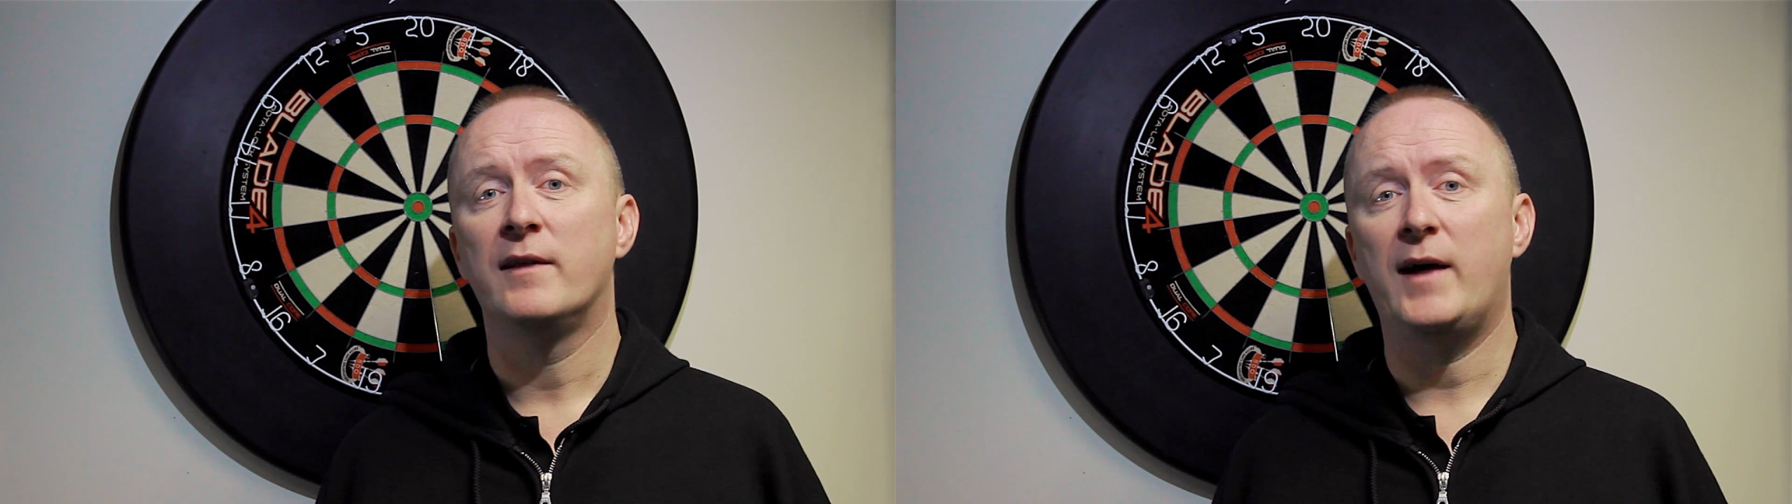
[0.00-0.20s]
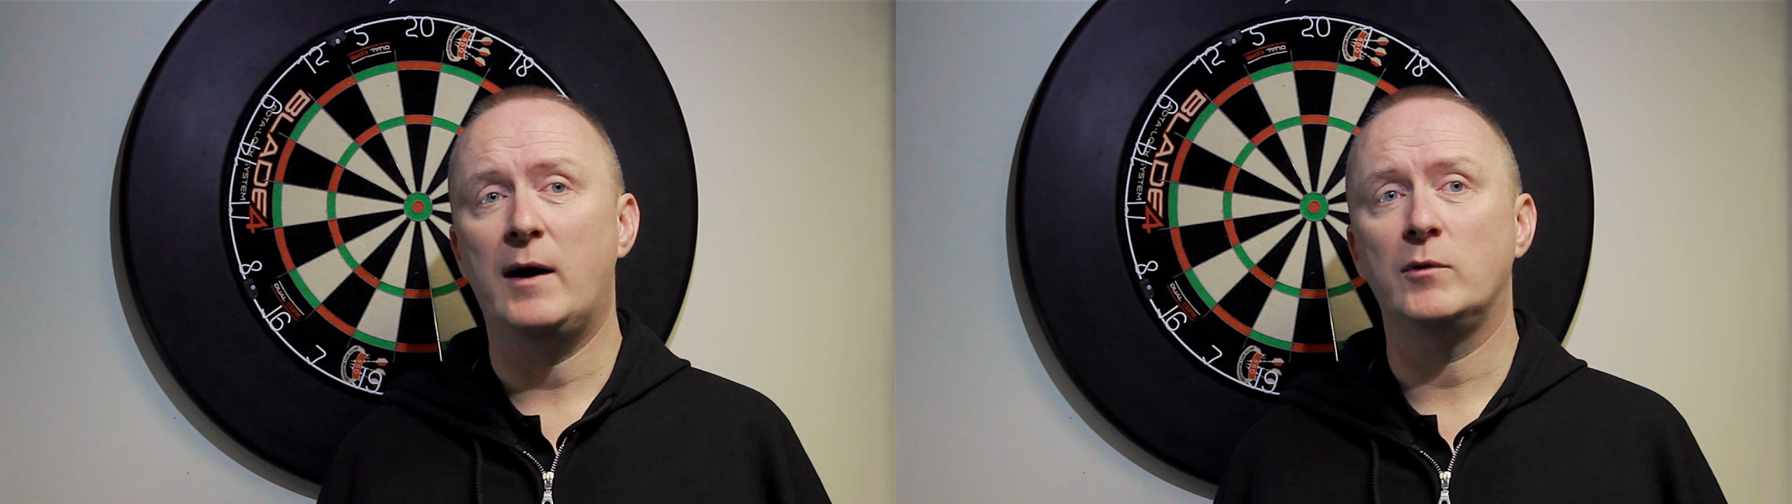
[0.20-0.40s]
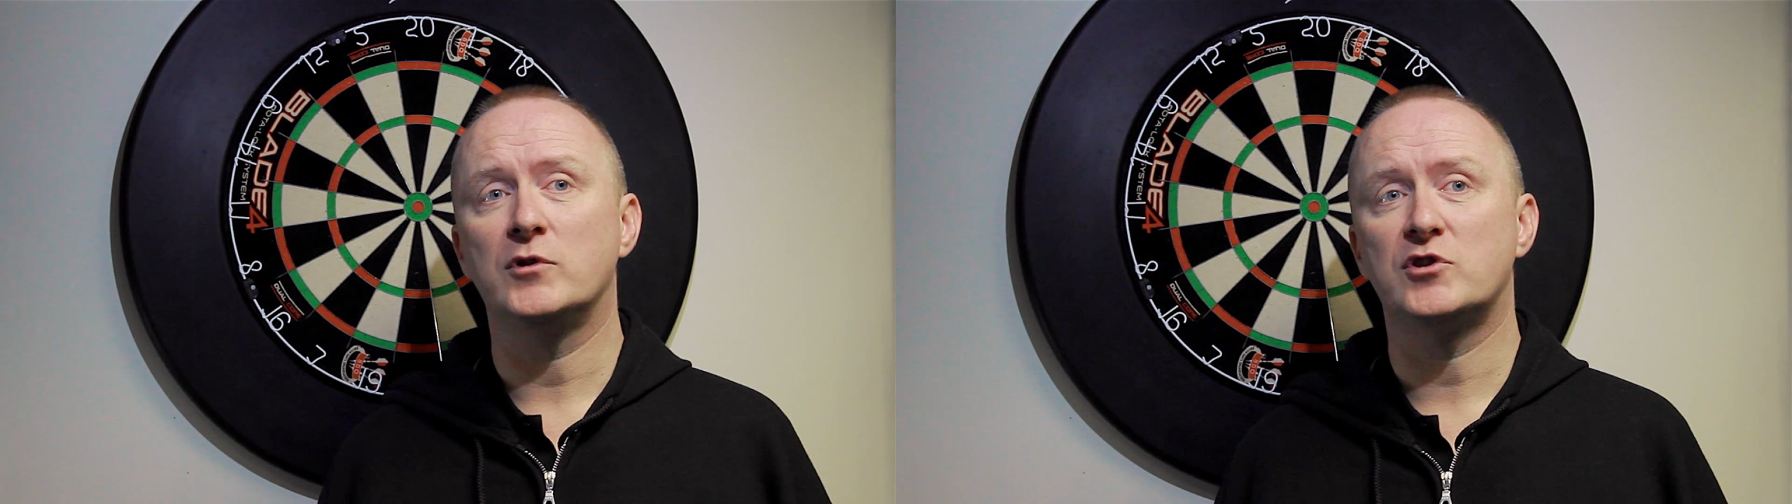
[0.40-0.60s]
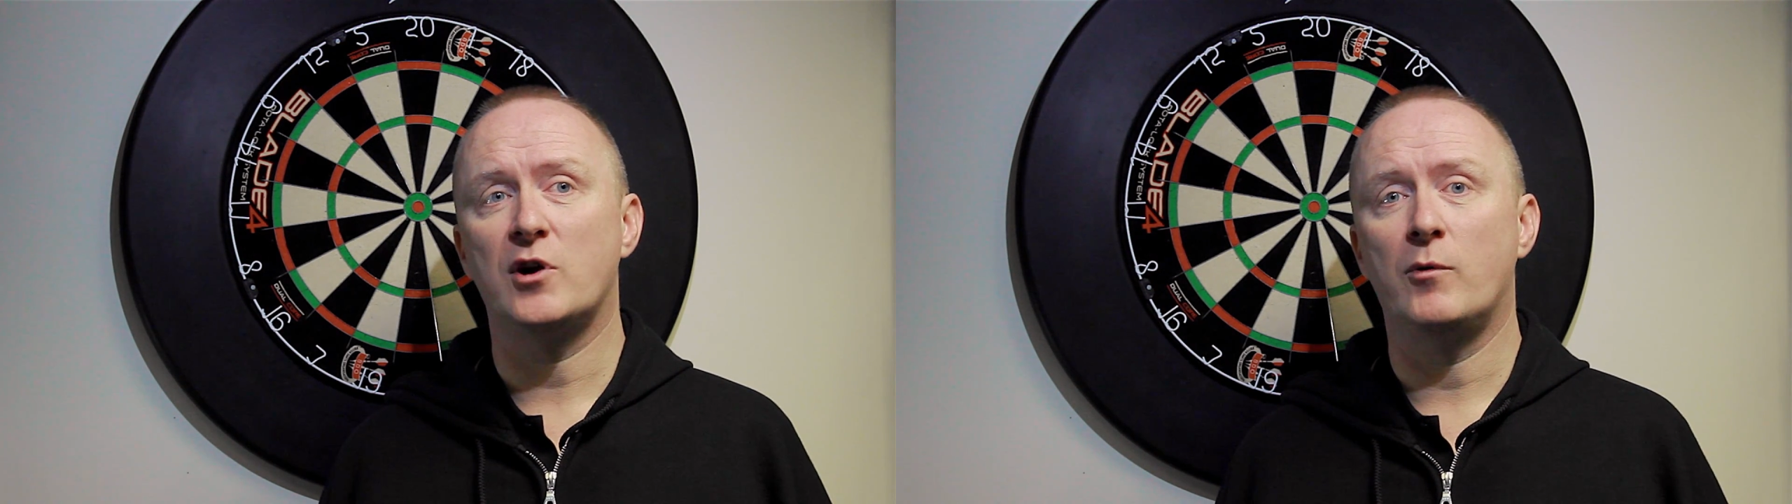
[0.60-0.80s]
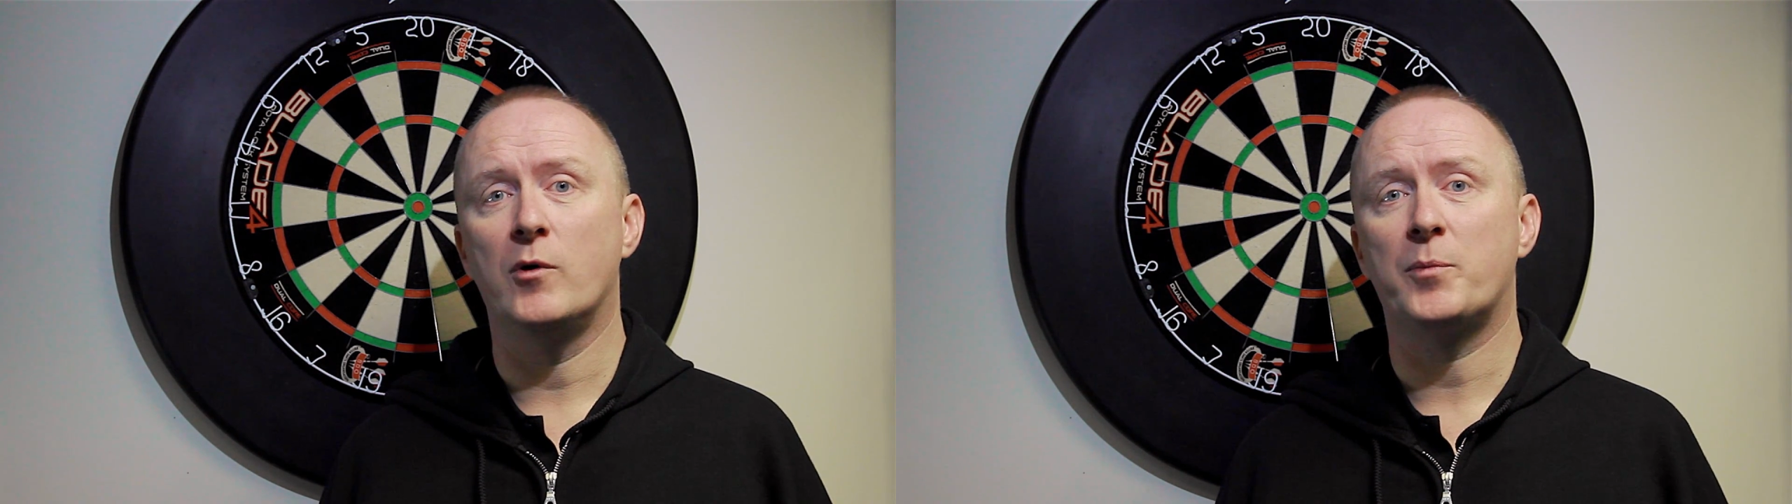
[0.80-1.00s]
that will
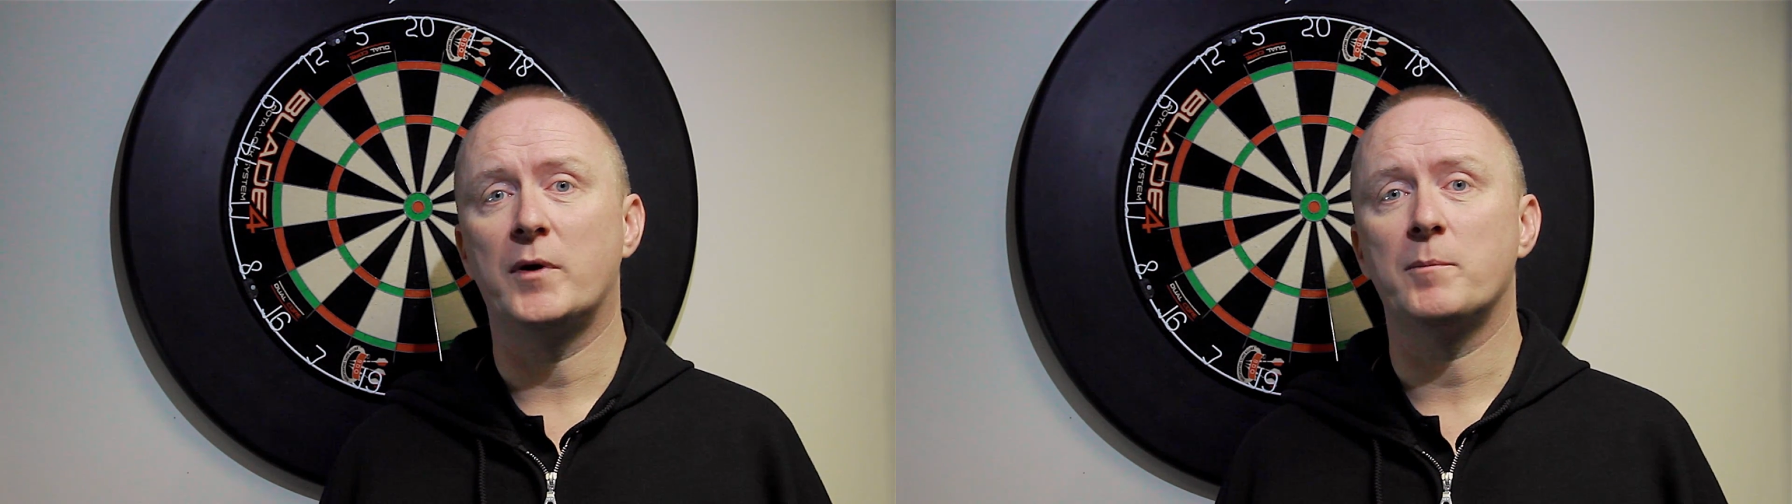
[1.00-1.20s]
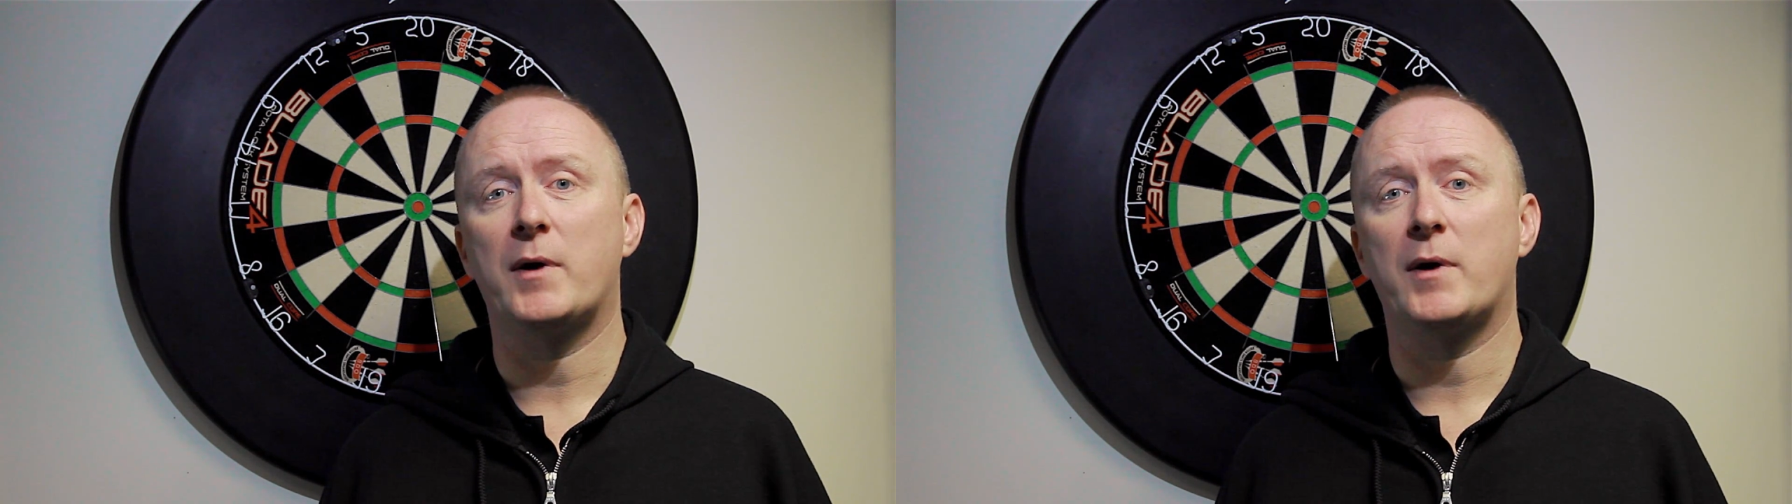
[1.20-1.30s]
show up and